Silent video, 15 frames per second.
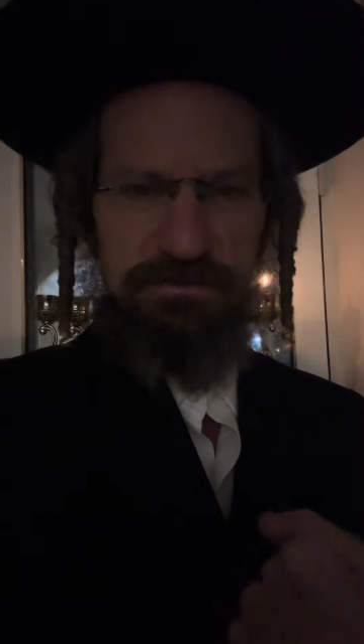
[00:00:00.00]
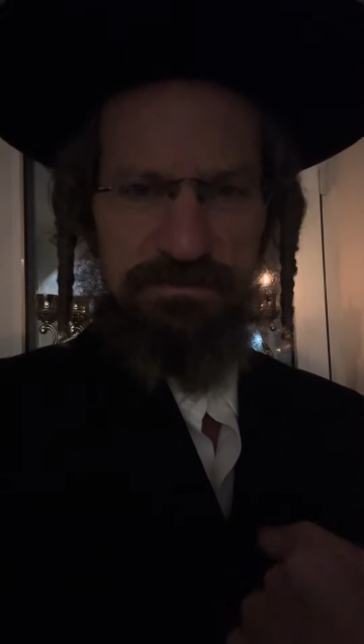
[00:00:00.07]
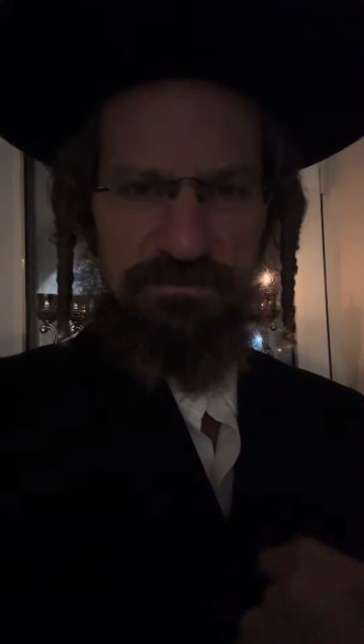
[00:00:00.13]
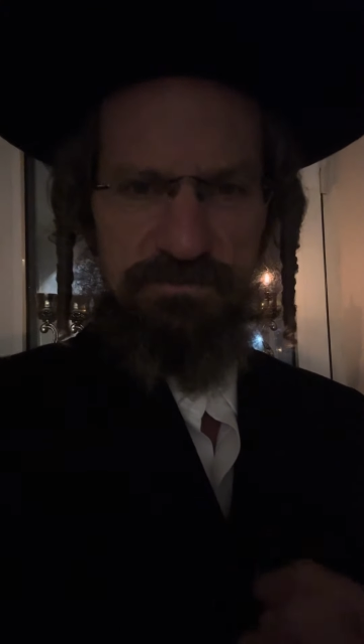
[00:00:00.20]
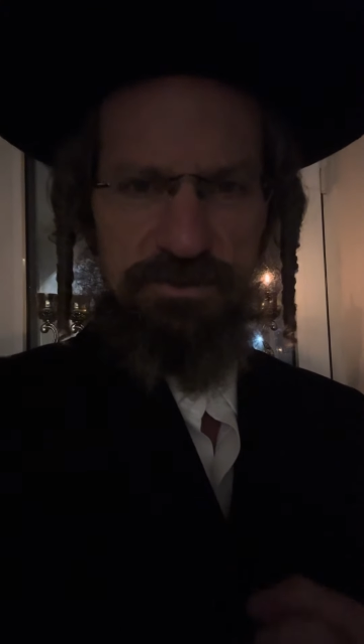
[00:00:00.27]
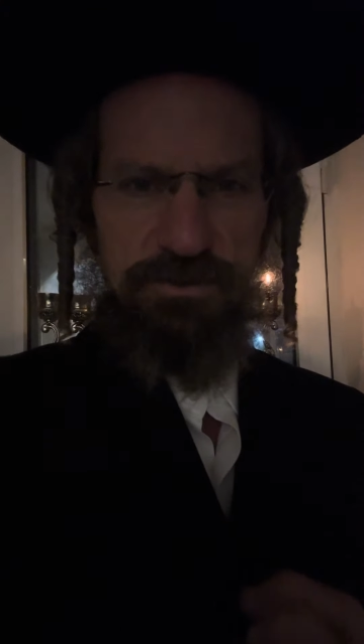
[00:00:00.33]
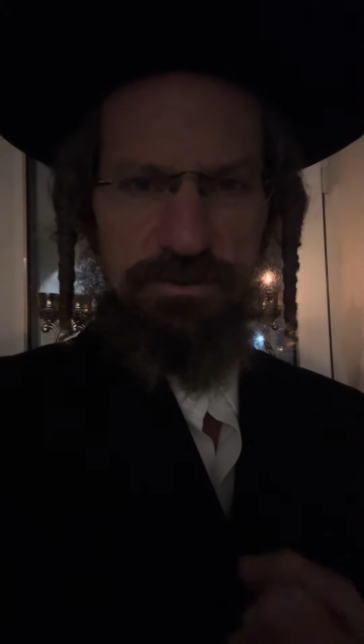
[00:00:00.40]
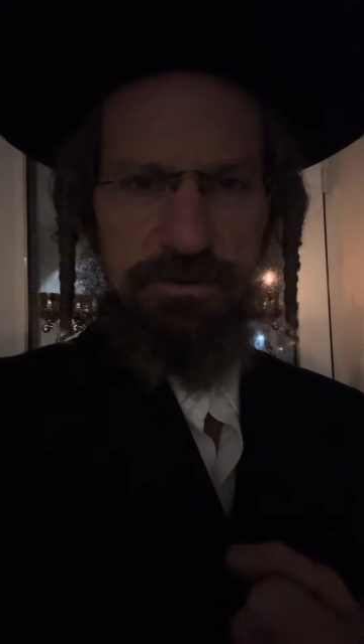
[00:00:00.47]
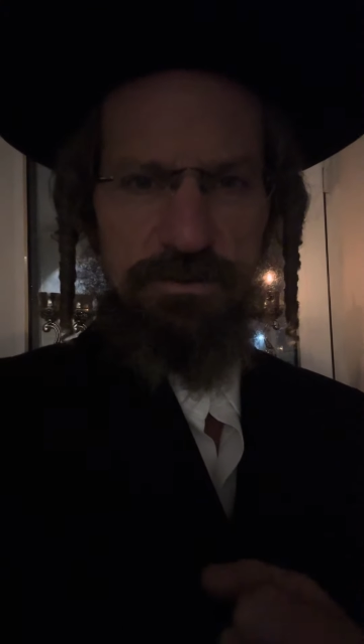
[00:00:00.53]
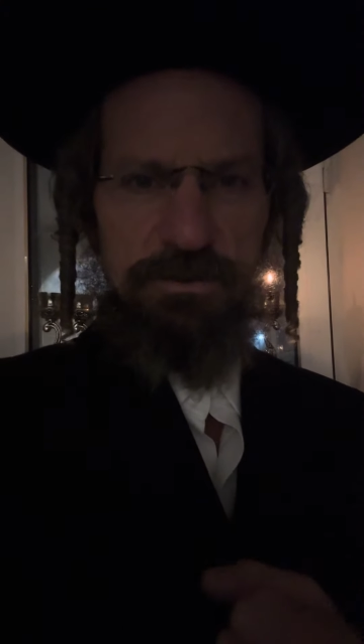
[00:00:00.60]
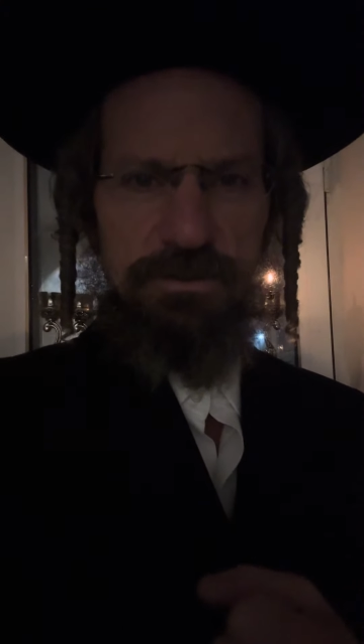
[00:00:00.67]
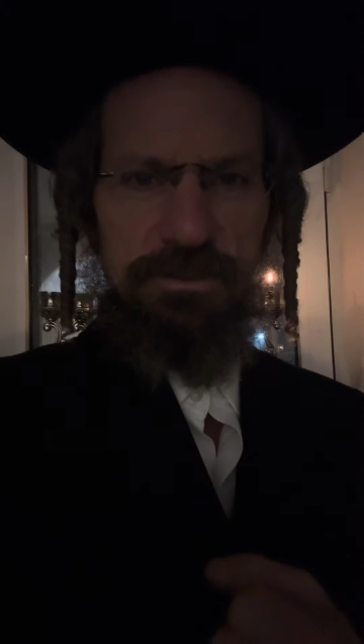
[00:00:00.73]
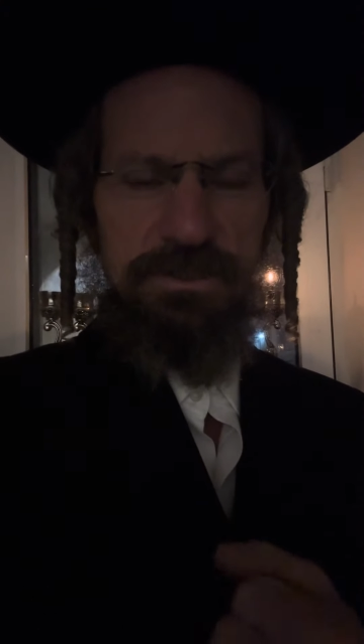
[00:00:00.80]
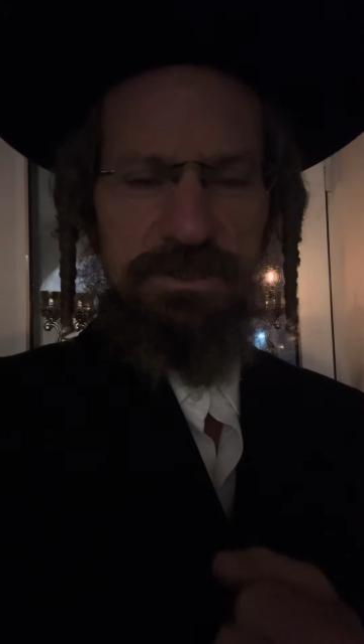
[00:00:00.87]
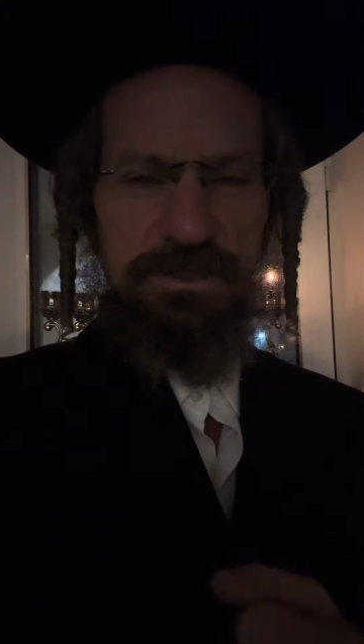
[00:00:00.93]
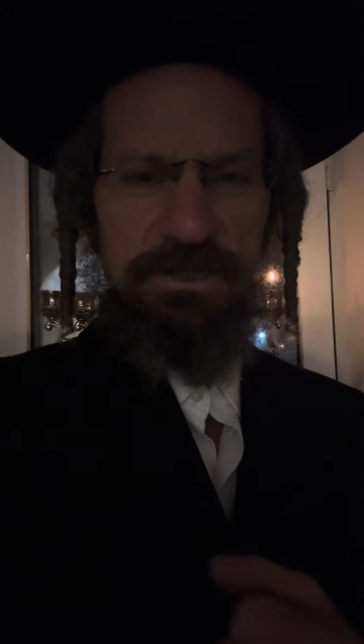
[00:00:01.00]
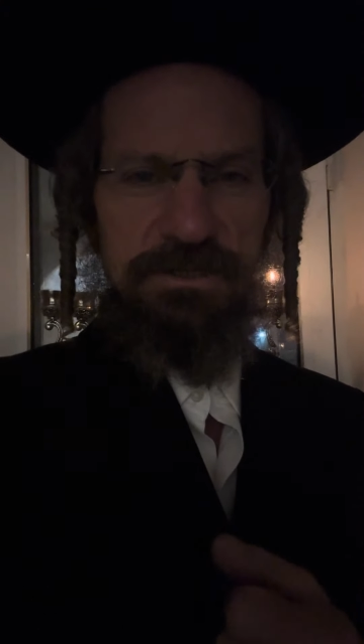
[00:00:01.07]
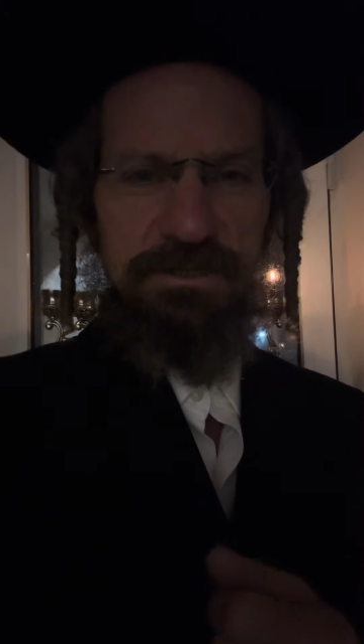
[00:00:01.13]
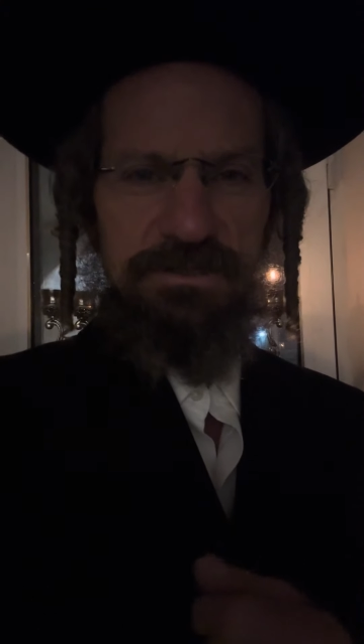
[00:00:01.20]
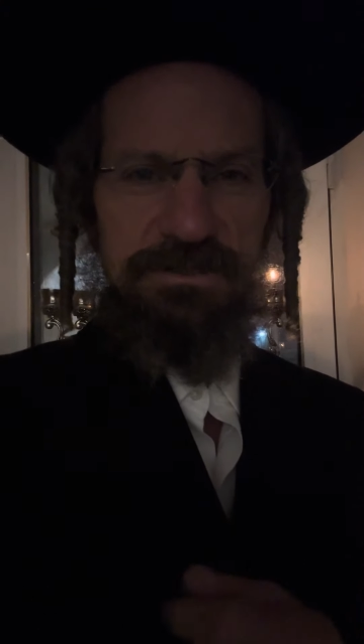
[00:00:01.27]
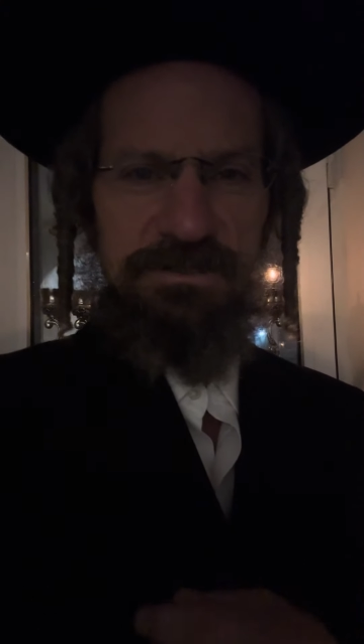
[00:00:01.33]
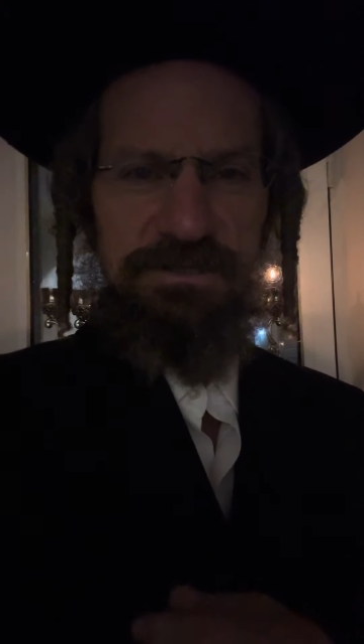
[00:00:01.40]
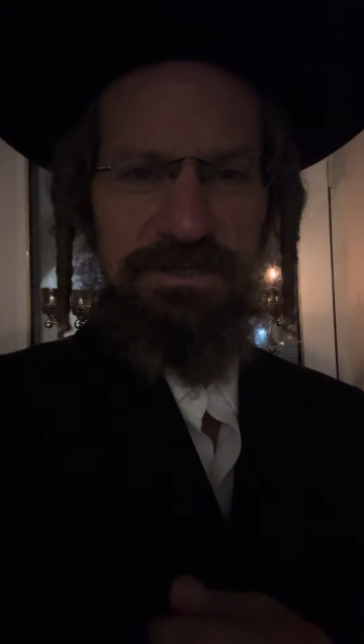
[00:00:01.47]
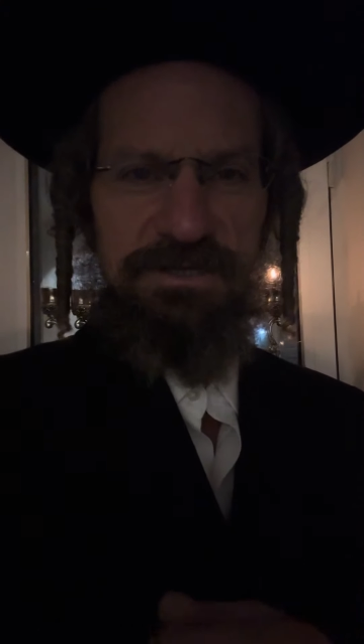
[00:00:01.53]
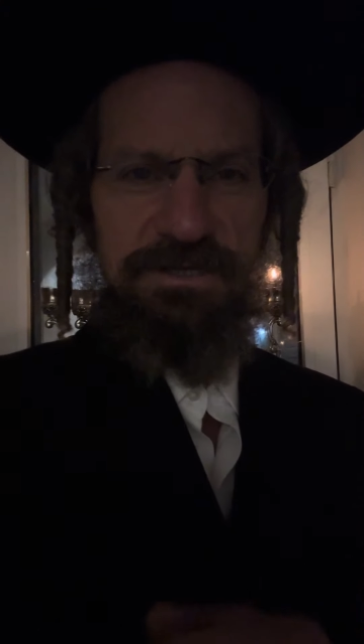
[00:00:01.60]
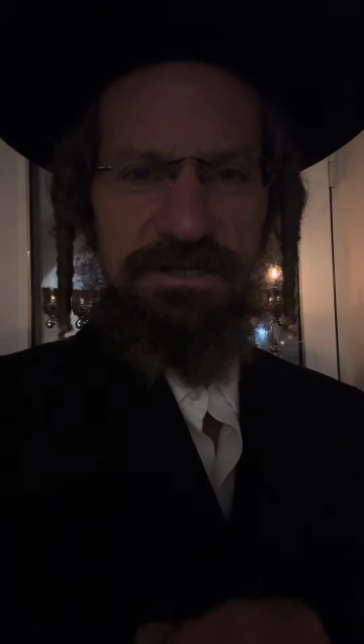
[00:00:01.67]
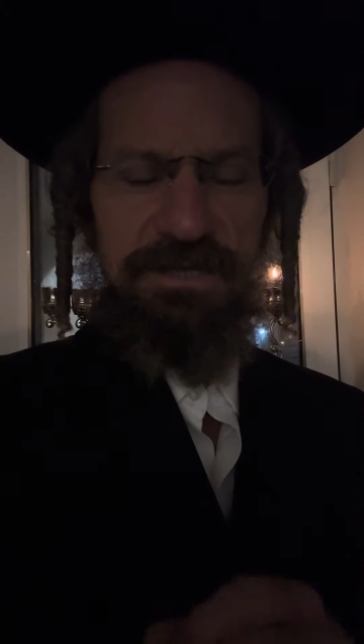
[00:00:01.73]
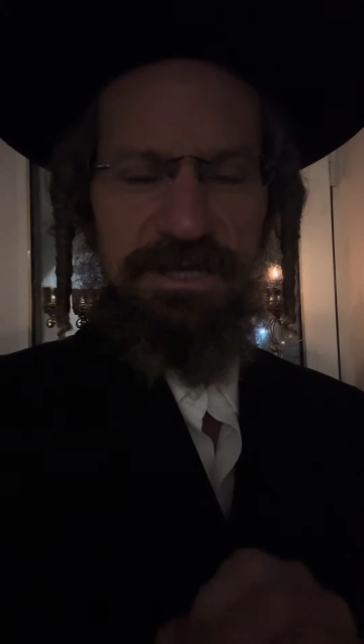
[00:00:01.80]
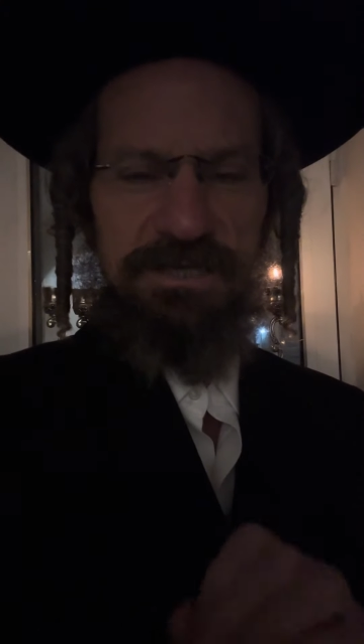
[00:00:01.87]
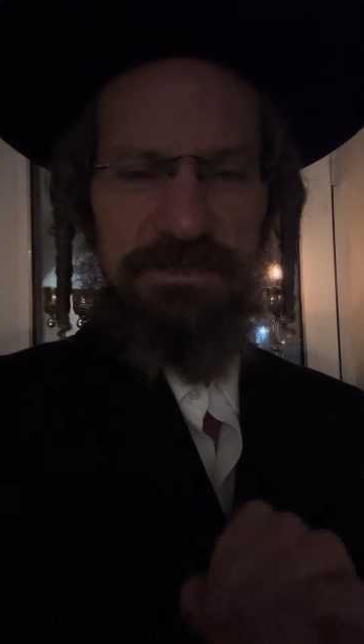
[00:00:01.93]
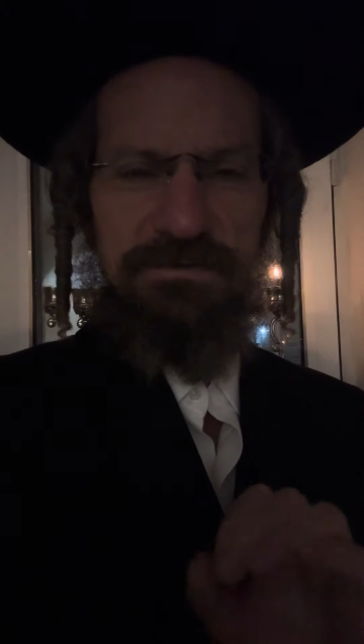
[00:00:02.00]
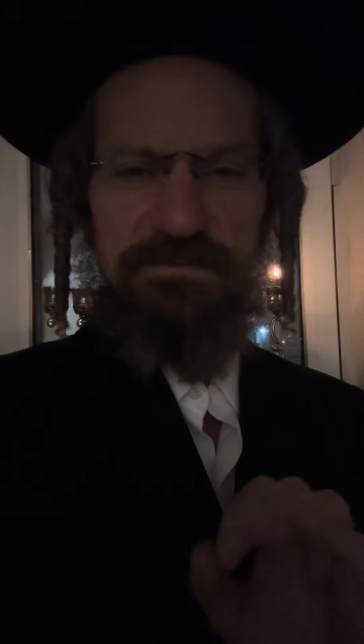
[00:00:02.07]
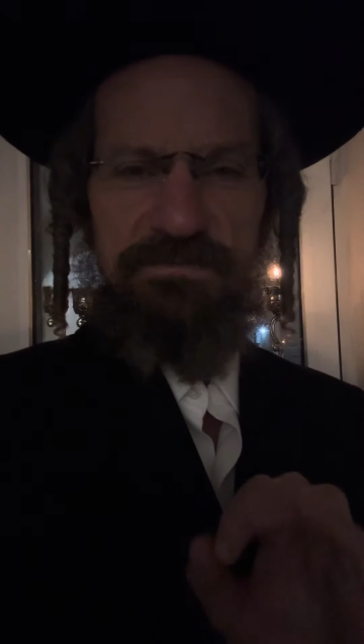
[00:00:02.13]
pure Hida'a, in that